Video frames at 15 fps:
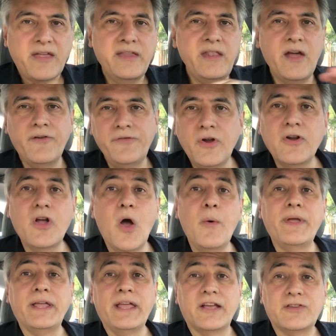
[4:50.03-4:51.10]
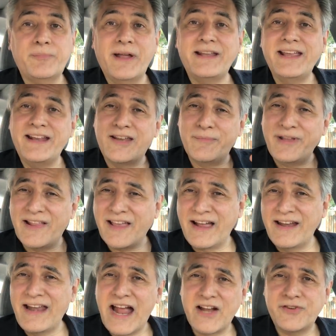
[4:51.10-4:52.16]
Now, if you're going expecting it to be like
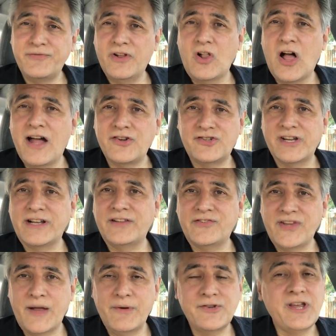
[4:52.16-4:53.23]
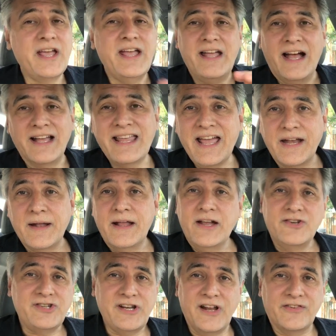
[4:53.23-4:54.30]
a Nashville hot chicken sandwich, again,
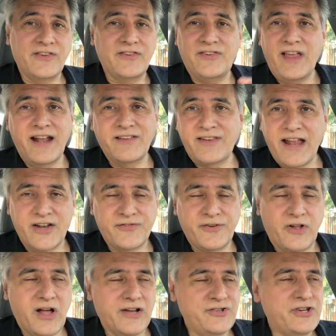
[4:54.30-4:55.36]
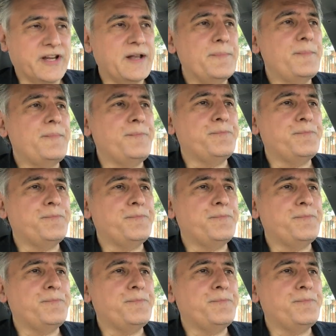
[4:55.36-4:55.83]
she doesn't say it's Nashville hot chicken.